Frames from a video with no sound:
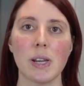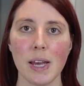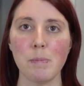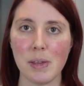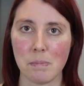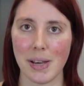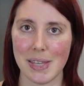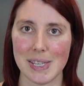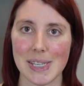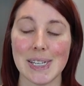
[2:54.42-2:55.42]
I mean by
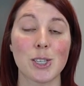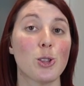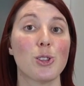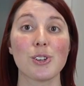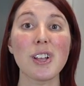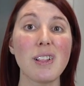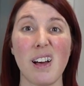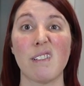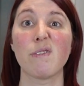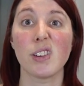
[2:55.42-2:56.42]
this is there's a
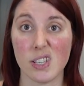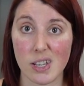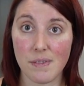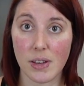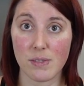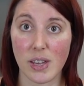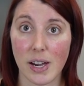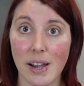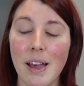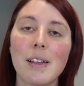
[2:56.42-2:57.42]
lot of free stuff out
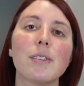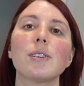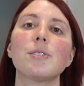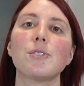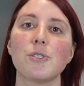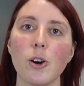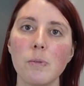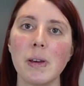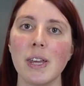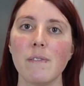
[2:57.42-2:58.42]
there. There's so
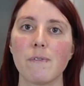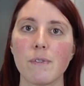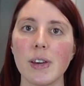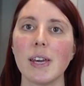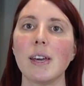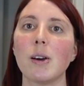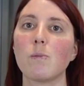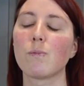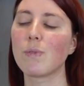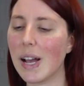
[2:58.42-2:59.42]
many free
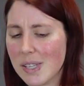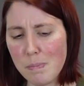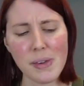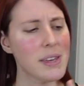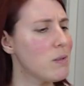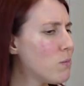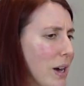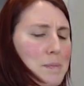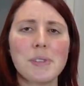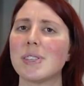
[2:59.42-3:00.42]
recipe
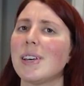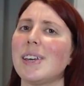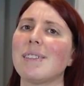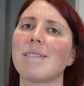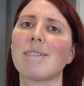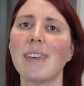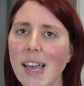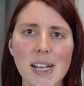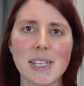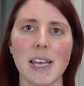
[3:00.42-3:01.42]
website
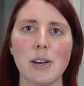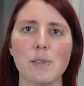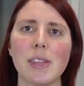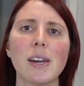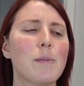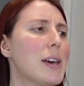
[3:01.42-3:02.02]
things out there.